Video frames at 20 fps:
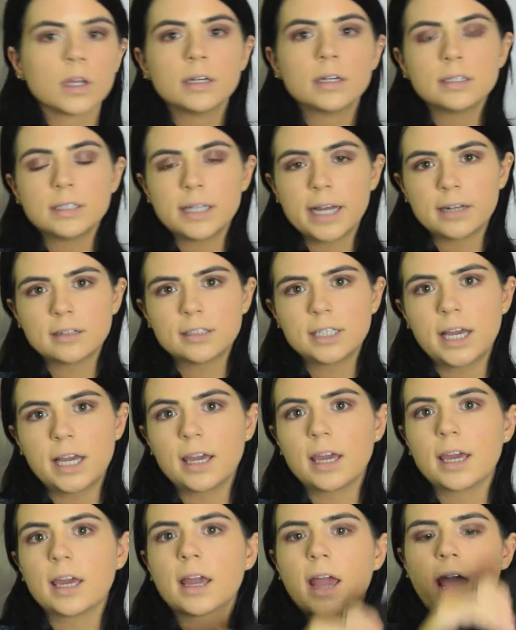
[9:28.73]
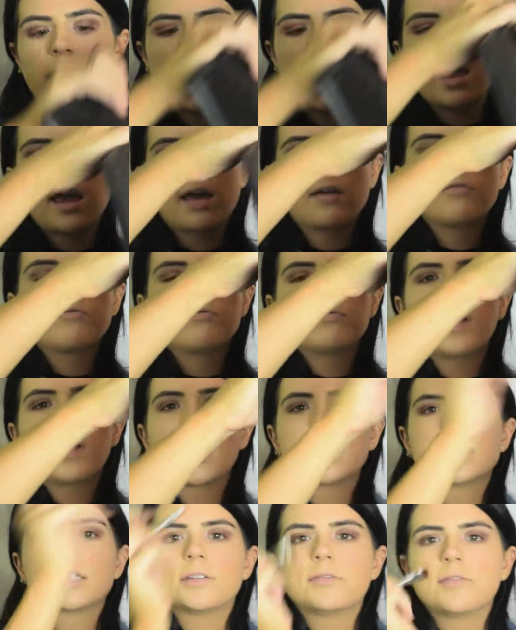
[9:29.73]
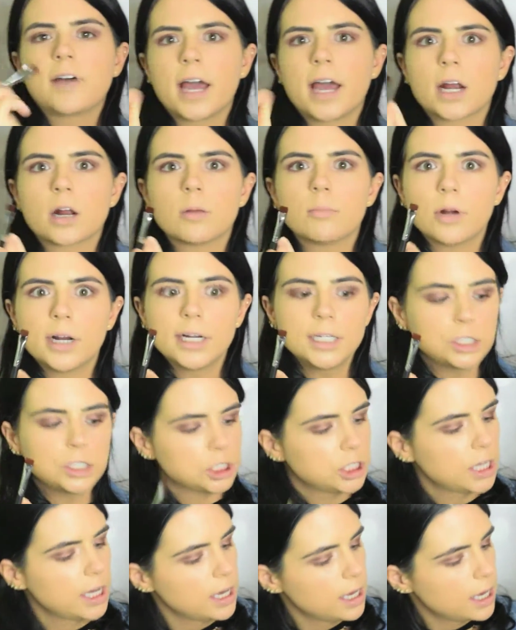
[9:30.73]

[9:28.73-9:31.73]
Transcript: Now taking a flat definer brush,